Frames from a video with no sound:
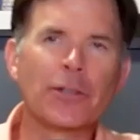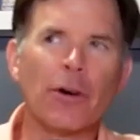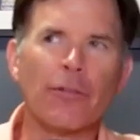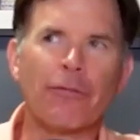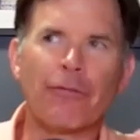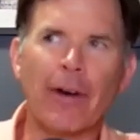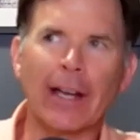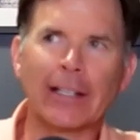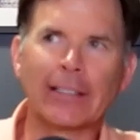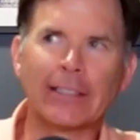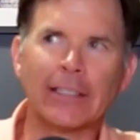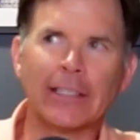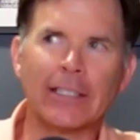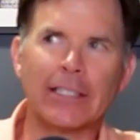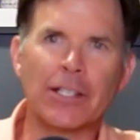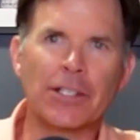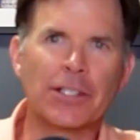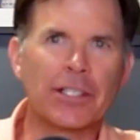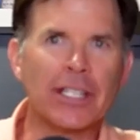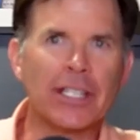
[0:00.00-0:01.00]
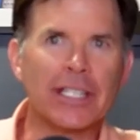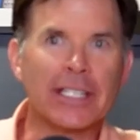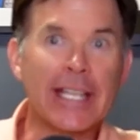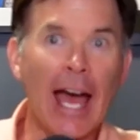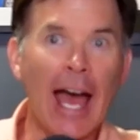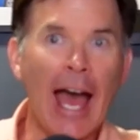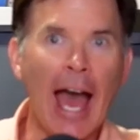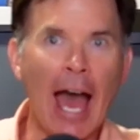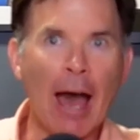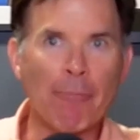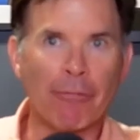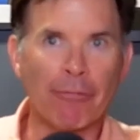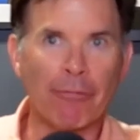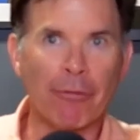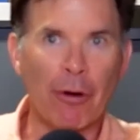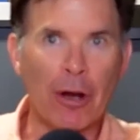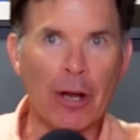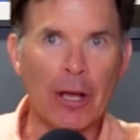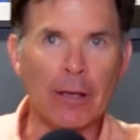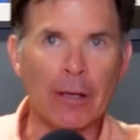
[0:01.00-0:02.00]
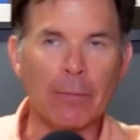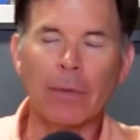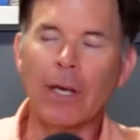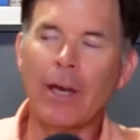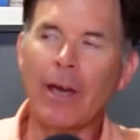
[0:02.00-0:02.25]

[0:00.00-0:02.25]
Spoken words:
affect just the time frame?